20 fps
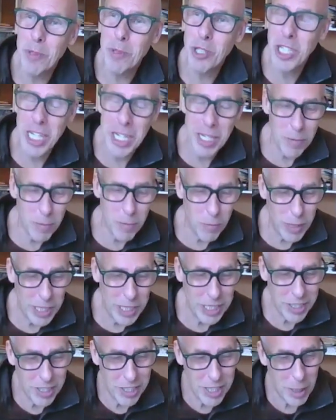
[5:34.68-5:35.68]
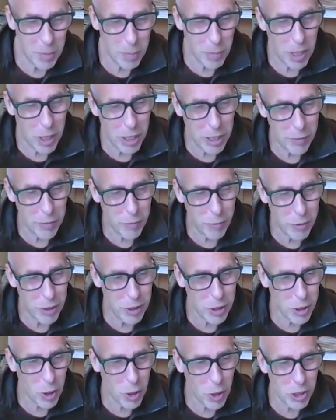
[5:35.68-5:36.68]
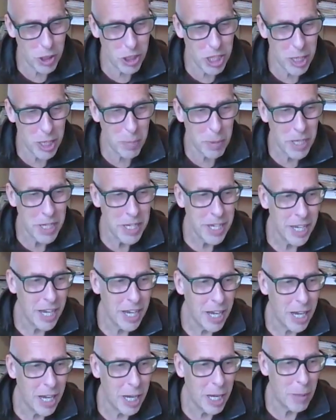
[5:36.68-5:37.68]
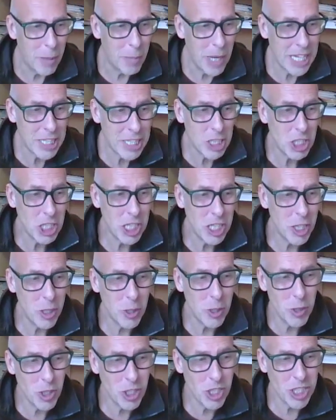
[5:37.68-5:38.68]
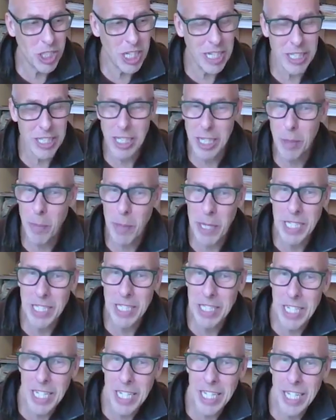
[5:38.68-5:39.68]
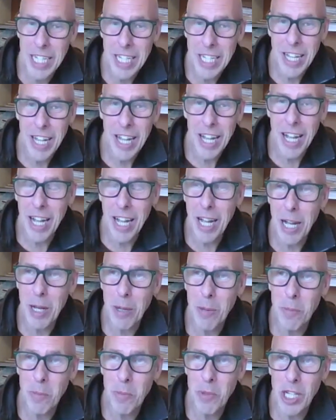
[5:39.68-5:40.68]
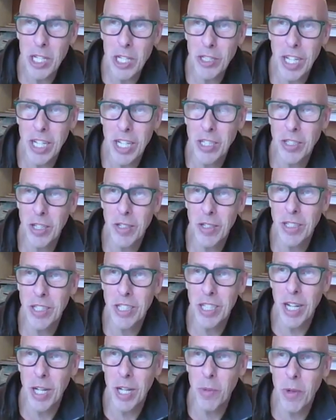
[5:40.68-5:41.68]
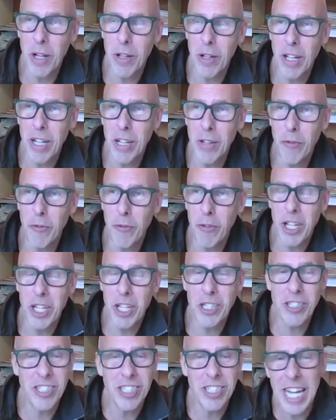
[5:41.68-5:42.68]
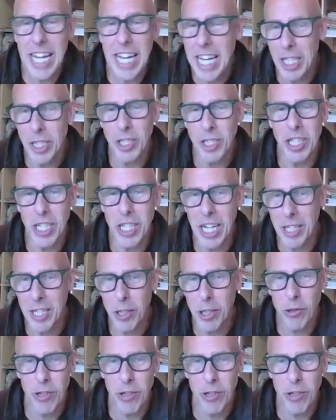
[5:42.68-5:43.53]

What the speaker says: she recently applied for a scholarship, and she used ChatGPT as a first stage in